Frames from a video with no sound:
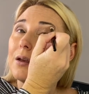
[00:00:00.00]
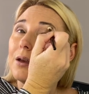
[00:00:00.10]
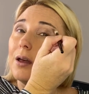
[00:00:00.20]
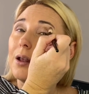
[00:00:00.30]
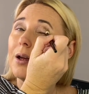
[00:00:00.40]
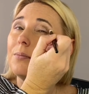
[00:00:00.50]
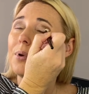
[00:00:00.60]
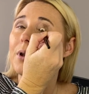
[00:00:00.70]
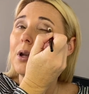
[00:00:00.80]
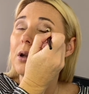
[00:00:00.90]
and I'm
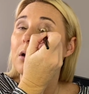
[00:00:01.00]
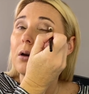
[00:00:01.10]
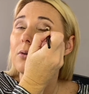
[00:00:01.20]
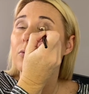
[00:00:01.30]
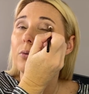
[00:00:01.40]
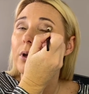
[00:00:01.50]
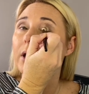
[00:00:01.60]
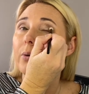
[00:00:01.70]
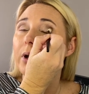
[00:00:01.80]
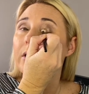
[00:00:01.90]
putting it on really
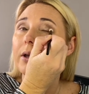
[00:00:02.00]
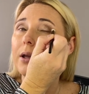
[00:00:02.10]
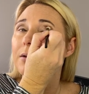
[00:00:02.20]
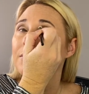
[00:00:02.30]
quickly